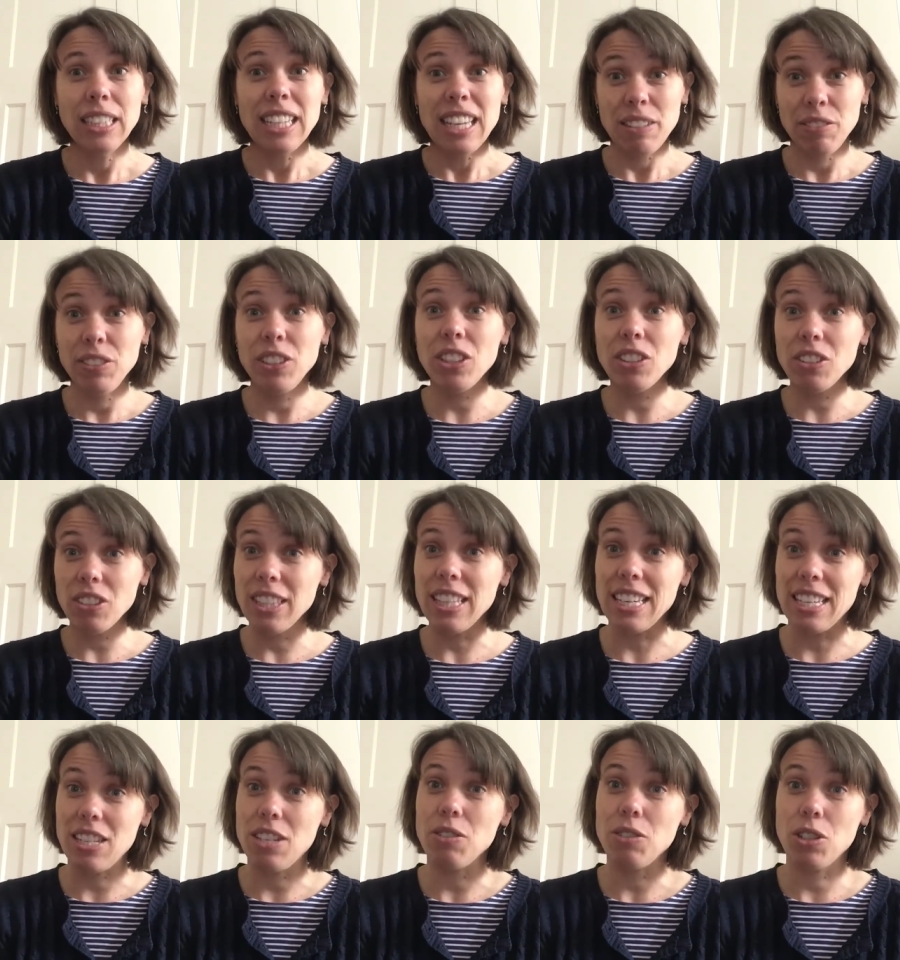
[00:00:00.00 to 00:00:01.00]
If you
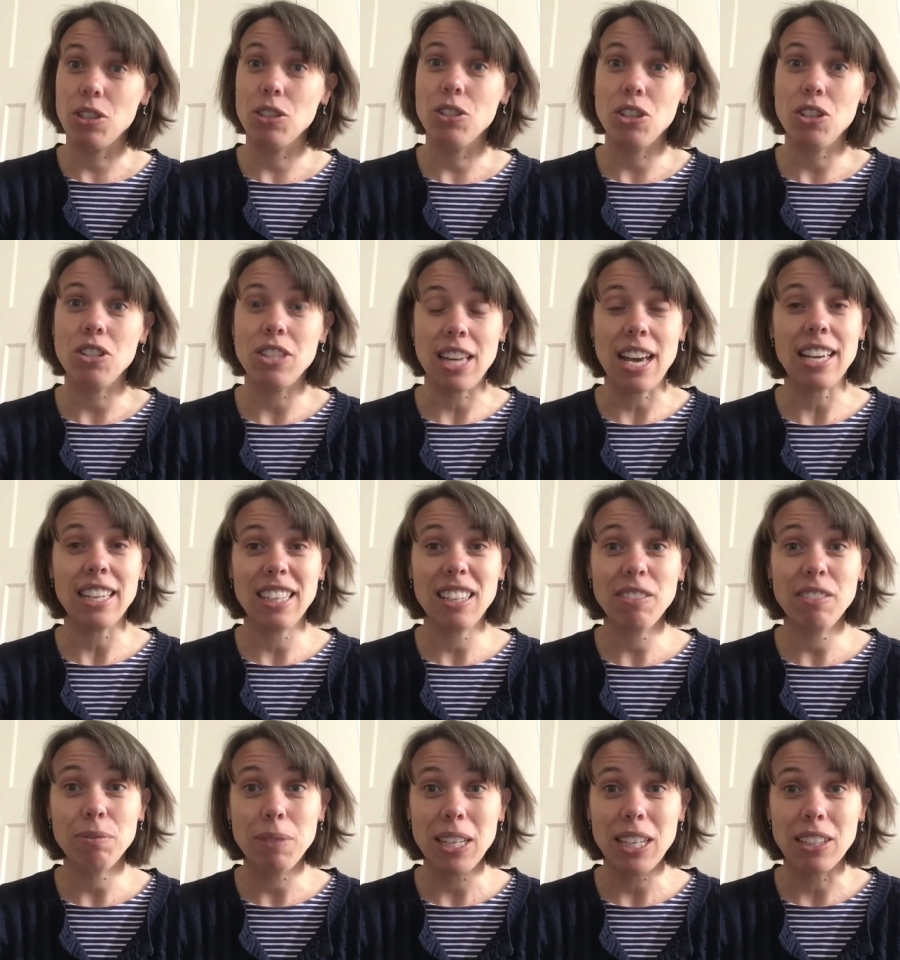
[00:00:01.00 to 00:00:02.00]
think you could do that,
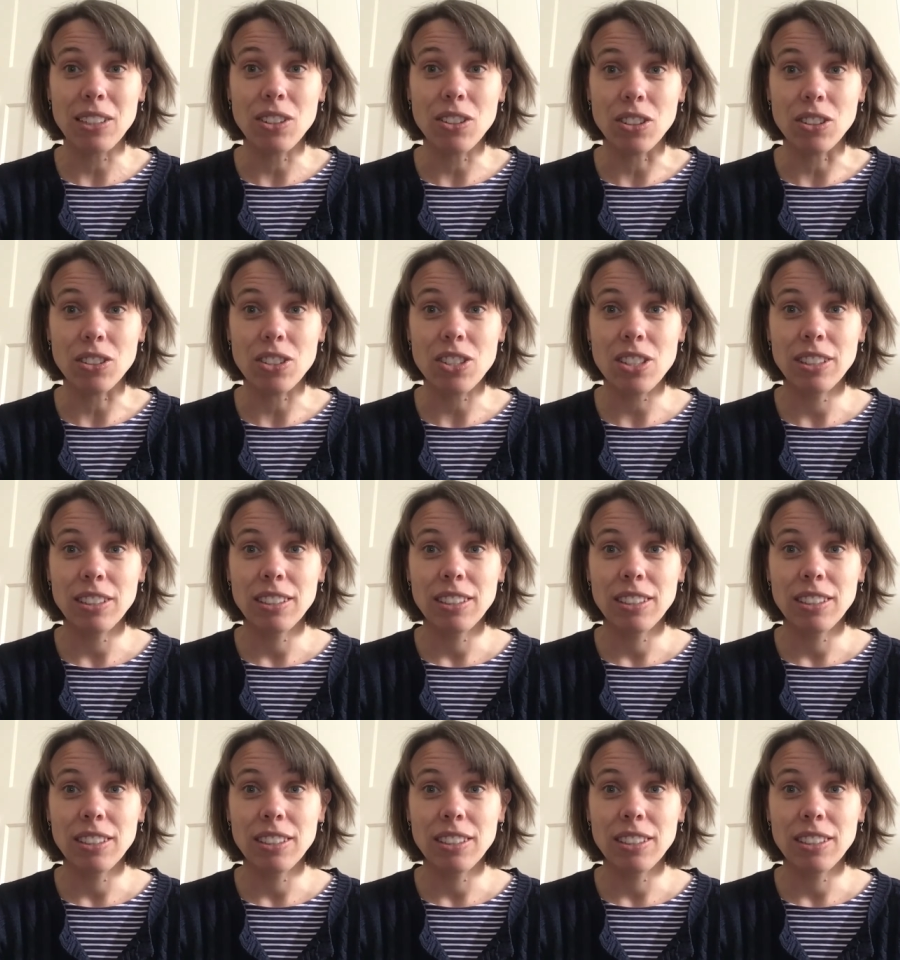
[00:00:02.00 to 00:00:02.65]
give me a nod.